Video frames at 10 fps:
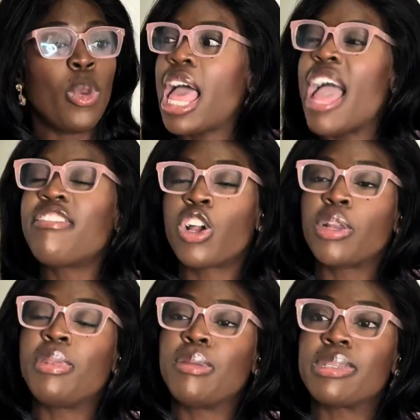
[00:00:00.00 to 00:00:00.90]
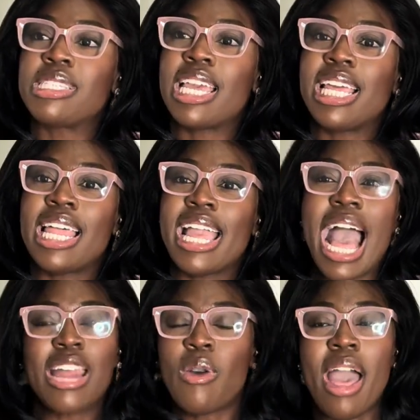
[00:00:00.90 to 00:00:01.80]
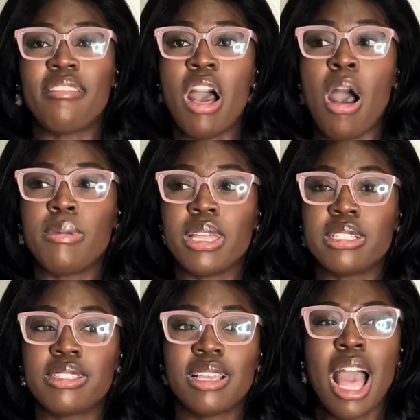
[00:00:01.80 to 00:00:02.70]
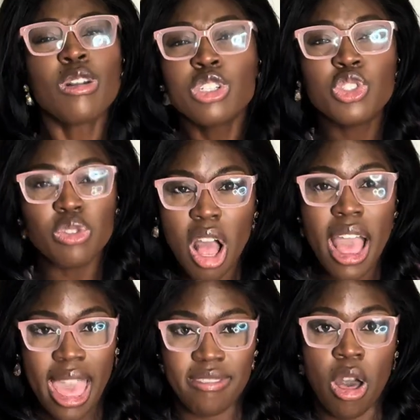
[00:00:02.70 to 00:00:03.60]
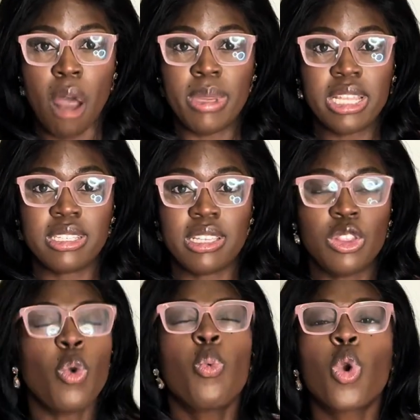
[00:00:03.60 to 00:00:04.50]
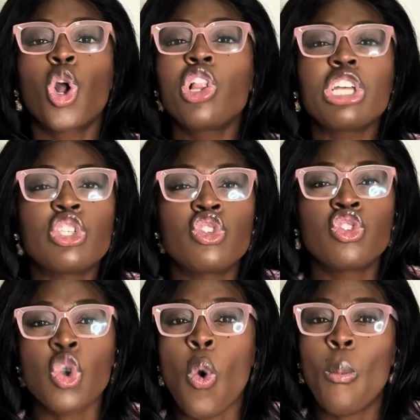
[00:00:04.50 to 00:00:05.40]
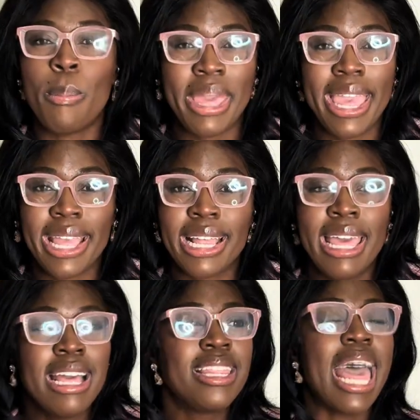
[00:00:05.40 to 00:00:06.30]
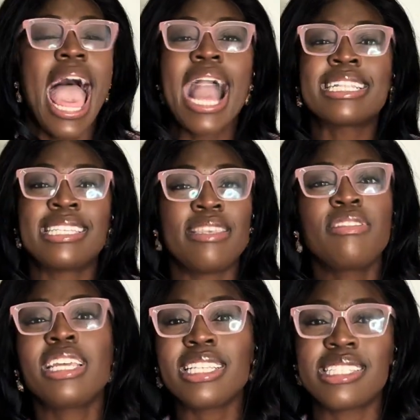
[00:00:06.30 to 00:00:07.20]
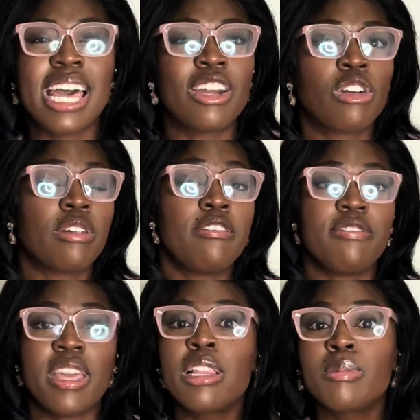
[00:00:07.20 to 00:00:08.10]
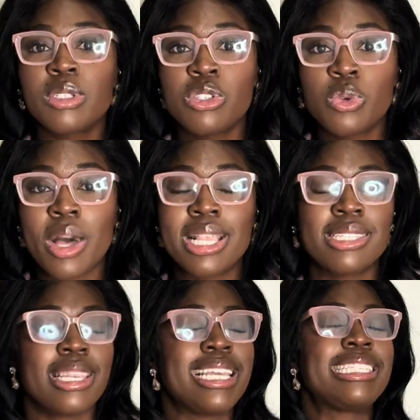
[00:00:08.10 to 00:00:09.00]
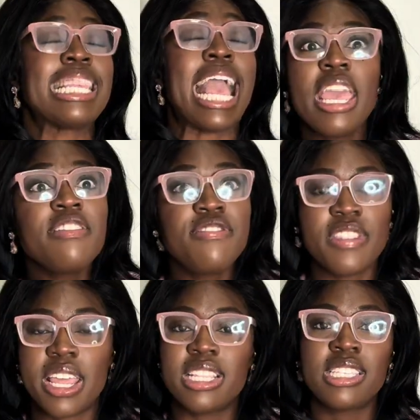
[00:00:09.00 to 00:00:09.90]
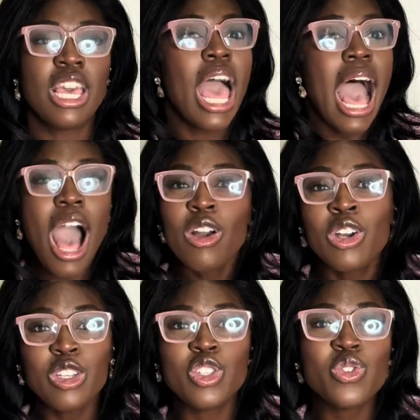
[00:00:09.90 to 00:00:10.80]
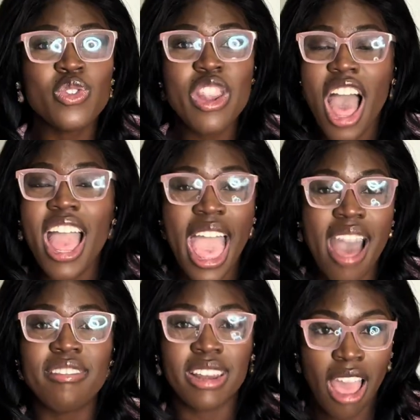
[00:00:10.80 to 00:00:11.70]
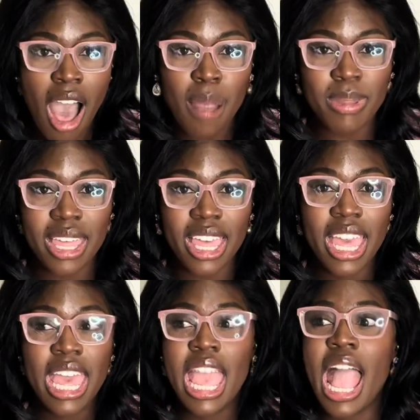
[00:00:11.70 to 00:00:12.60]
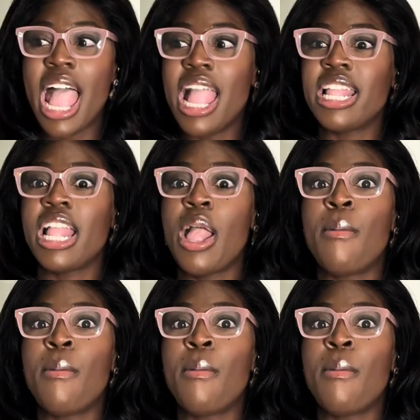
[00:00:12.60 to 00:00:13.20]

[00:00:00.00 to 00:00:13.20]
I've heard people say, like, I don't have hobbies. How could you not have hobbies? The world is so big. The activities that are available to us is infinite. How could you not have a hobby? And